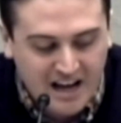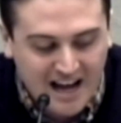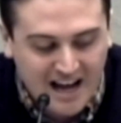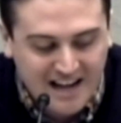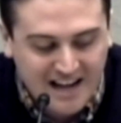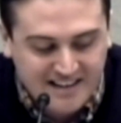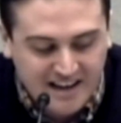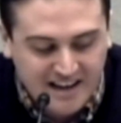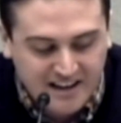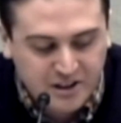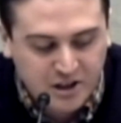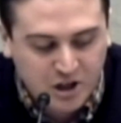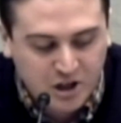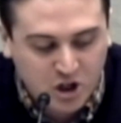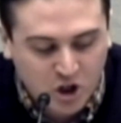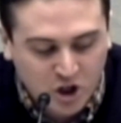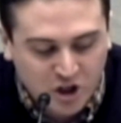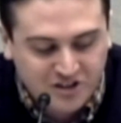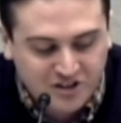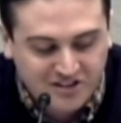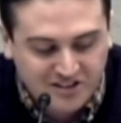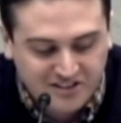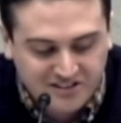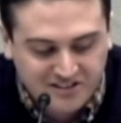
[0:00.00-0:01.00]
until the
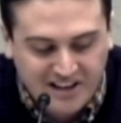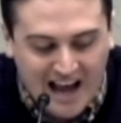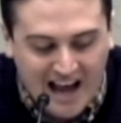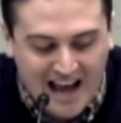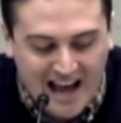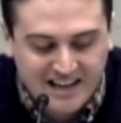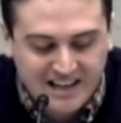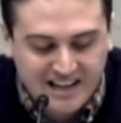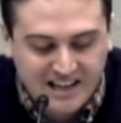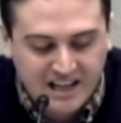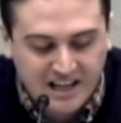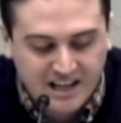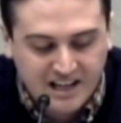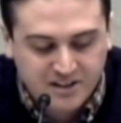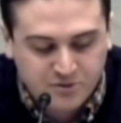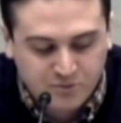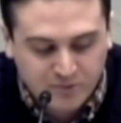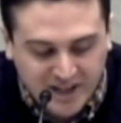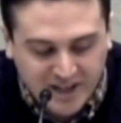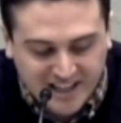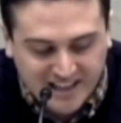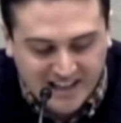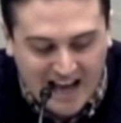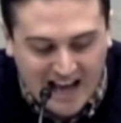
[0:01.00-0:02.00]
good society is
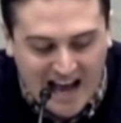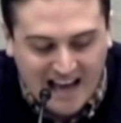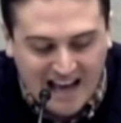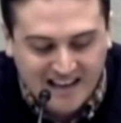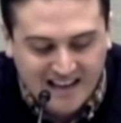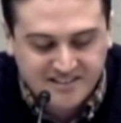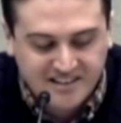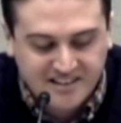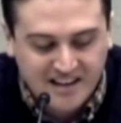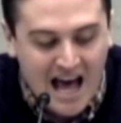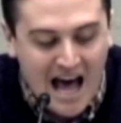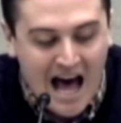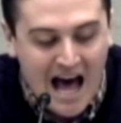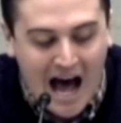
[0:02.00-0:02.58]
realized.